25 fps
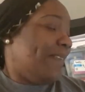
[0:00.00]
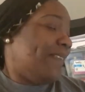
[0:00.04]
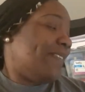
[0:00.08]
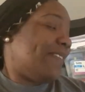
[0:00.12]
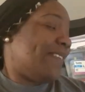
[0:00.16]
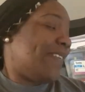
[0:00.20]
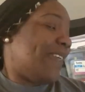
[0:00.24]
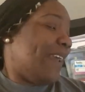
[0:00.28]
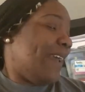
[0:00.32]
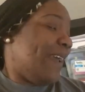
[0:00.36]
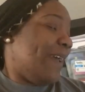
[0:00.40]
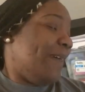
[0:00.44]

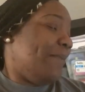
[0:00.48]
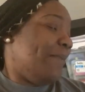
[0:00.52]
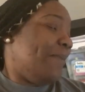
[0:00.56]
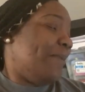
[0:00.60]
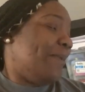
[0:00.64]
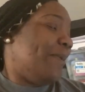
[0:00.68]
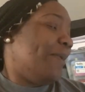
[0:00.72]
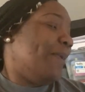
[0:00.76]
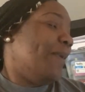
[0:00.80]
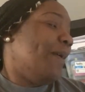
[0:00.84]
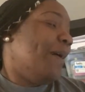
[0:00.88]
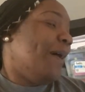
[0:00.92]

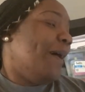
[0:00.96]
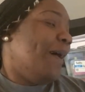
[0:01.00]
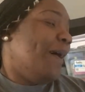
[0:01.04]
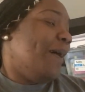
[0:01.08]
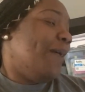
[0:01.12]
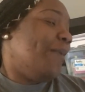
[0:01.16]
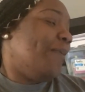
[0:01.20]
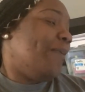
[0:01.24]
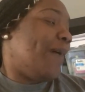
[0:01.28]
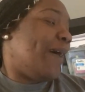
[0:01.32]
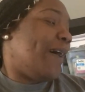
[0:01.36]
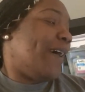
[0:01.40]
Campbell,
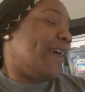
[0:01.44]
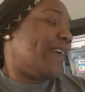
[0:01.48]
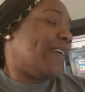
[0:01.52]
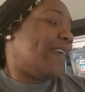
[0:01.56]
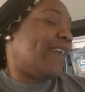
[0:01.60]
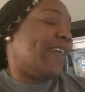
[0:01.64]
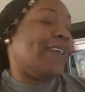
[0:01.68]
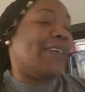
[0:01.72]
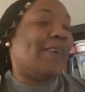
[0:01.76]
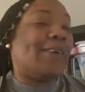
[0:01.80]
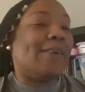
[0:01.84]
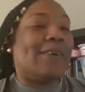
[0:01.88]
what
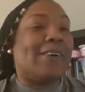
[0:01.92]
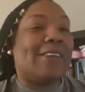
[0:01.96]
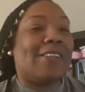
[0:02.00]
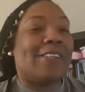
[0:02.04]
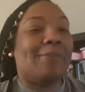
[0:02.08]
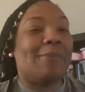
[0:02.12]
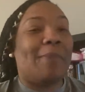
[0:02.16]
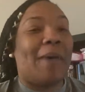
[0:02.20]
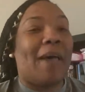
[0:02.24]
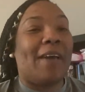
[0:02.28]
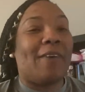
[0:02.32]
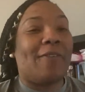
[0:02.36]
can you
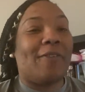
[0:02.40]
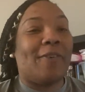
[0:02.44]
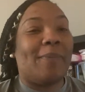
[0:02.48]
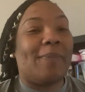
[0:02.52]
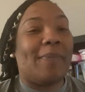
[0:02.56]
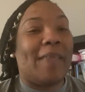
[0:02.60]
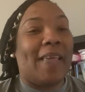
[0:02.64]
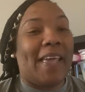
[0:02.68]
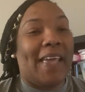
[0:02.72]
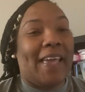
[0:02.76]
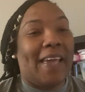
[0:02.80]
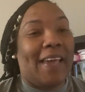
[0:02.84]
expect from
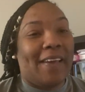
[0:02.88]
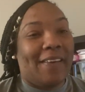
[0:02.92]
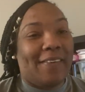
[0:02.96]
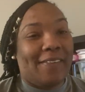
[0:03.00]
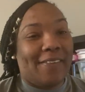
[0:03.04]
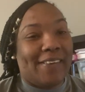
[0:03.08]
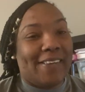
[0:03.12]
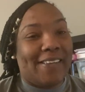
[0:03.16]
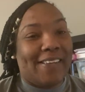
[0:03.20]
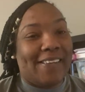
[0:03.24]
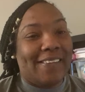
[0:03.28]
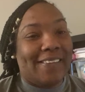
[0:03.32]
the
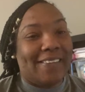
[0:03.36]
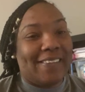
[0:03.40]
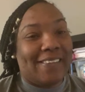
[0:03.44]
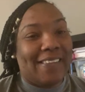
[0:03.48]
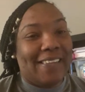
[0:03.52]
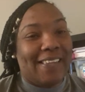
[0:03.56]
Aries?